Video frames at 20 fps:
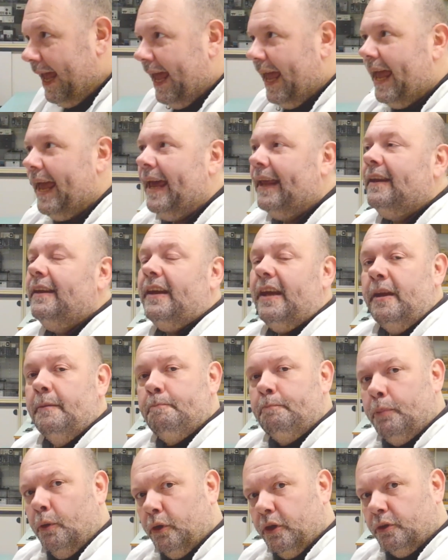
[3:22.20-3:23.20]
And in
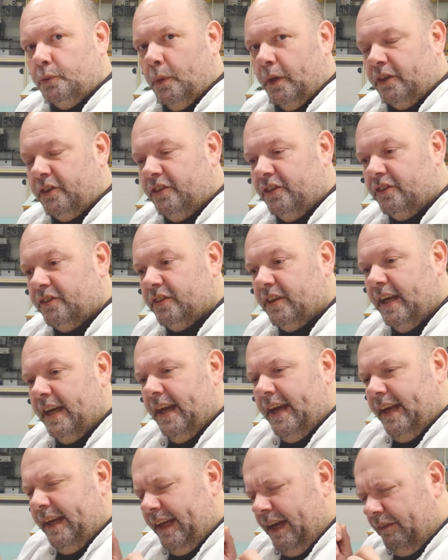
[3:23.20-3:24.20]
pocket watches,
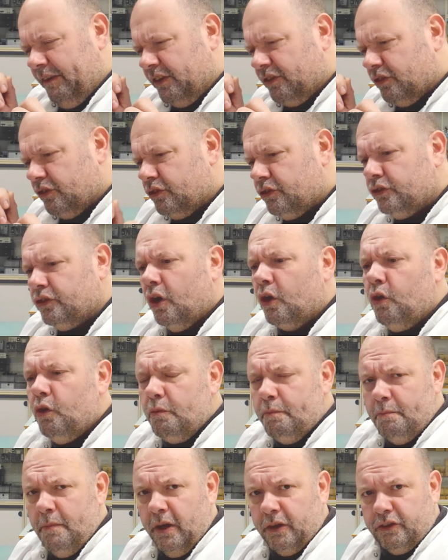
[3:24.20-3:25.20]
there is so
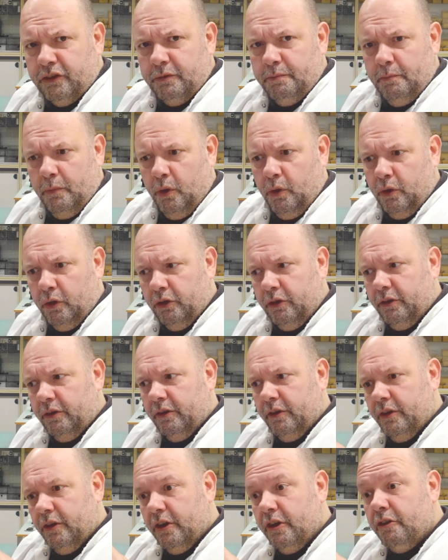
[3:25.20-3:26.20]
much more
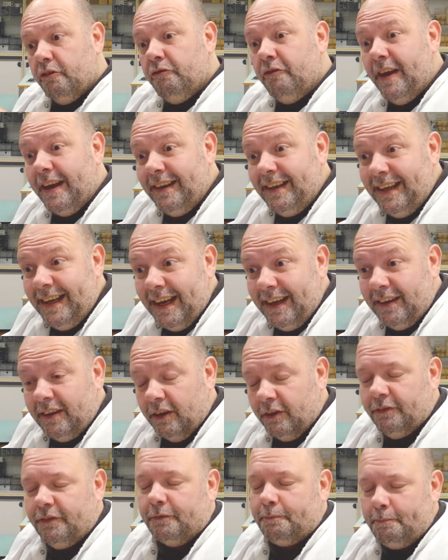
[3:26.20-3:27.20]

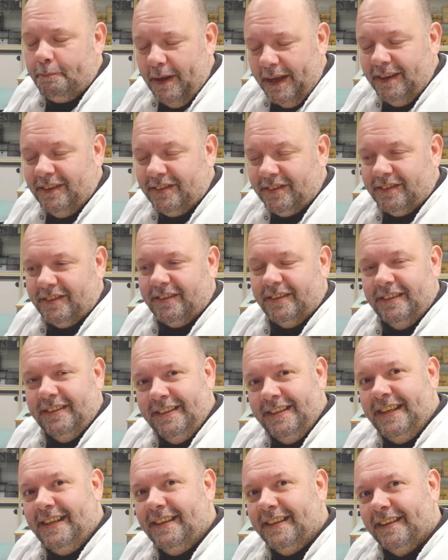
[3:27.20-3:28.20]
paste
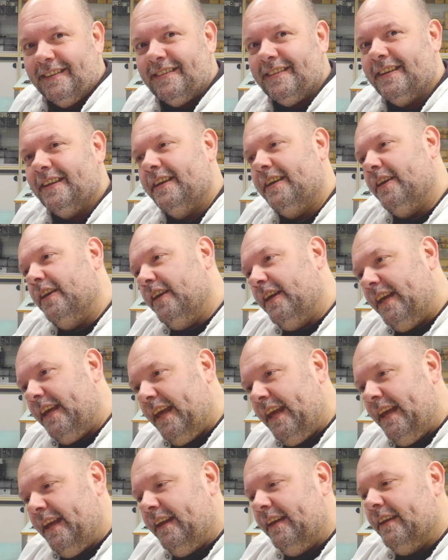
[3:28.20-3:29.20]
needed
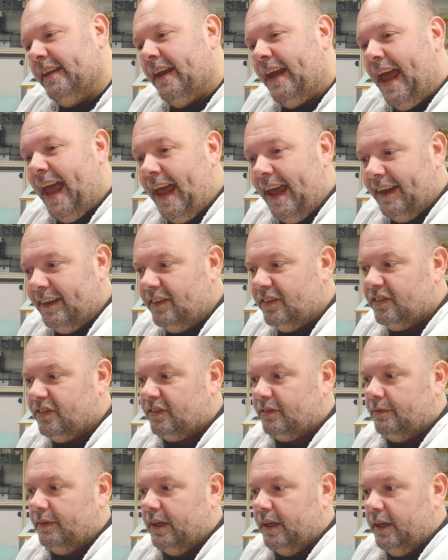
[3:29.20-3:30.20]
in the
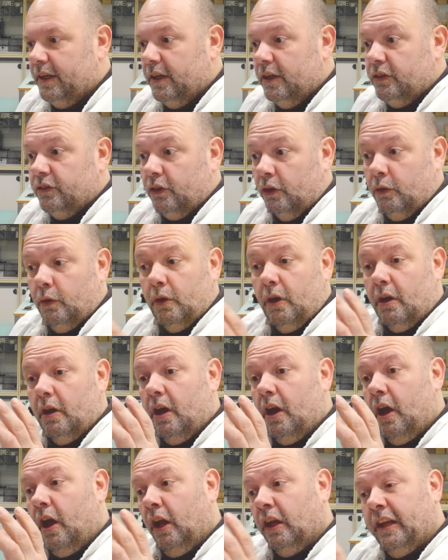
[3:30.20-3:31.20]
hands, so
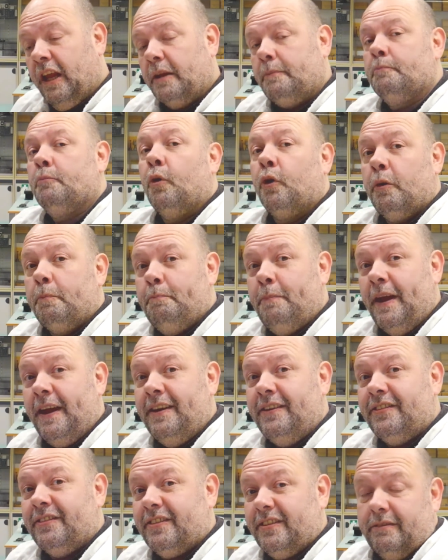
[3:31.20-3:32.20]
a lot more
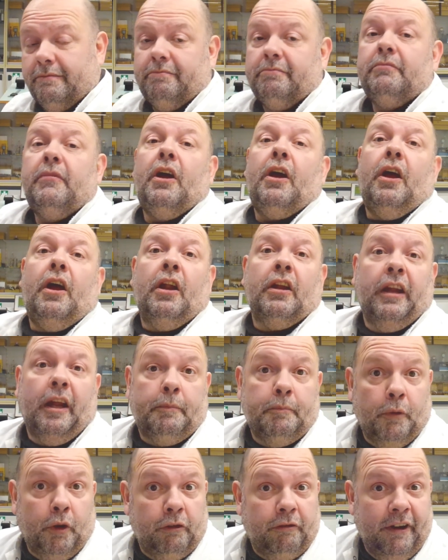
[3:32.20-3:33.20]
paste, a lot
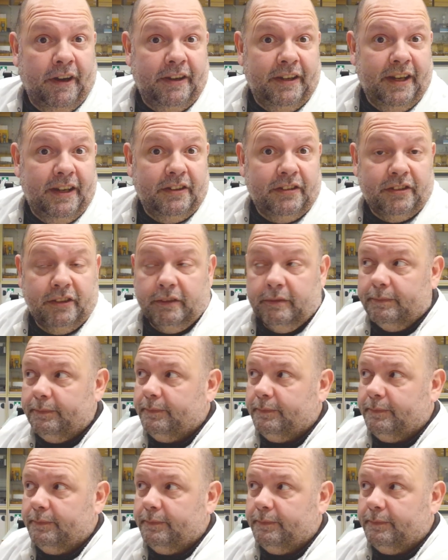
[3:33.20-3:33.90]
more radiation.